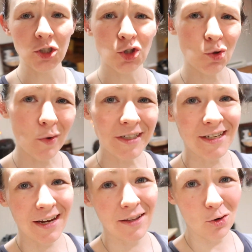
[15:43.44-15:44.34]

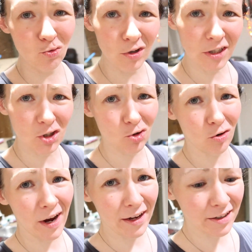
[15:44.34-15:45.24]
Saute the Ritz
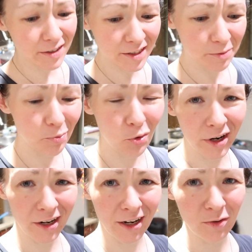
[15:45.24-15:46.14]
crackers and put
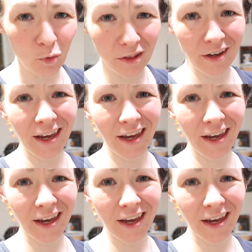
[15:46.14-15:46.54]
it in with the